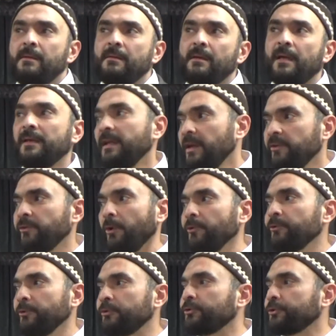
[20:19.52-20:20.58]
And it is
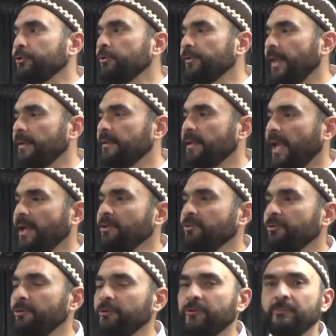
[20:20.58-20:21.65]
also true that the
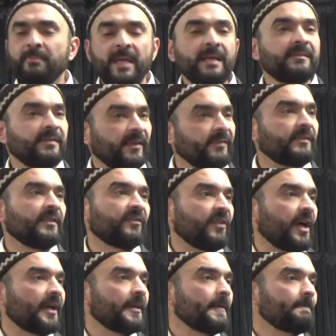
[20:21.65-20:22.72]
angels may
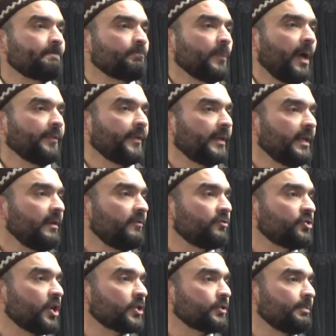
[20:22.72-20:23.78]
testify on the day of
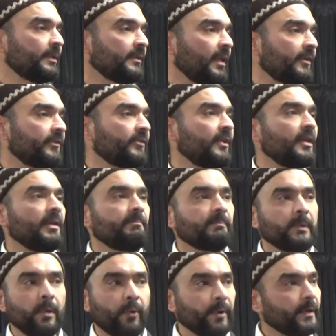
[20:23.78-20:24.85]
judgment and say,
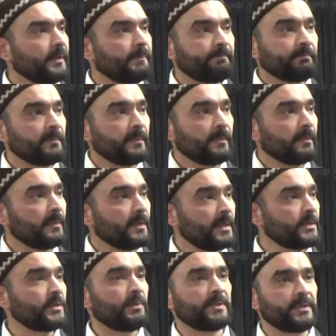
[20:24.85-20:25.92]
Lord,
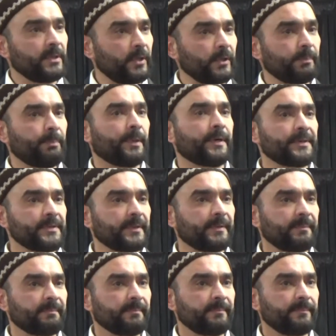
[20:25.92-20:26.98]
this was a good person.
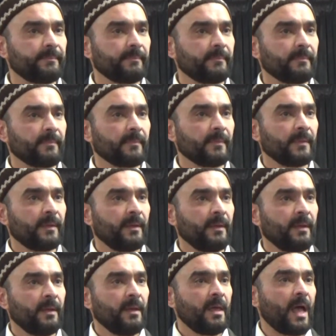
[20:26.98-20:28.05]

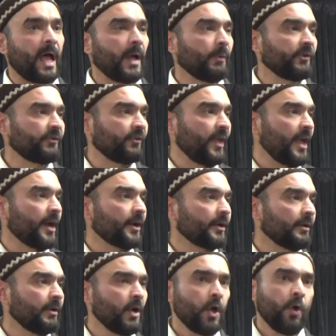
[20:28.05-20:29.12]
I was
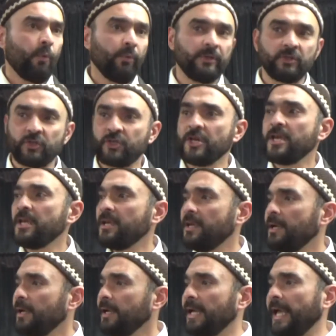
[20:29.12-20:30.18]
there when
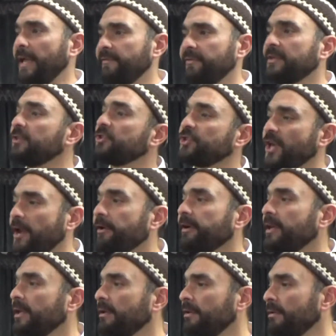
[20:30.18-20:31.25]
she gave in
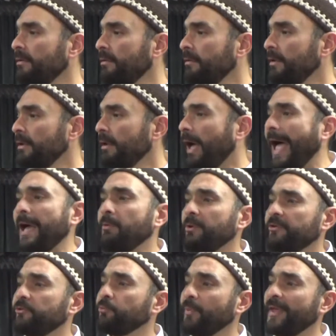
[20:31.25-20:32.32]
charity. I
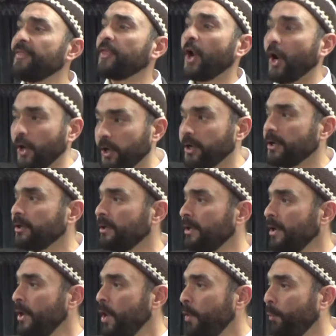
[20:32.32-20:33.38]
was with her
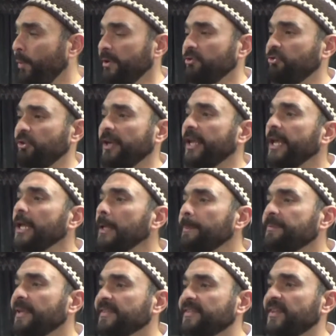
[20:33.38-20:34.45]
when she
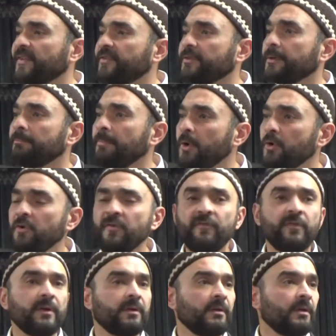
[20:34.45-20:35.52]
helped a sister move.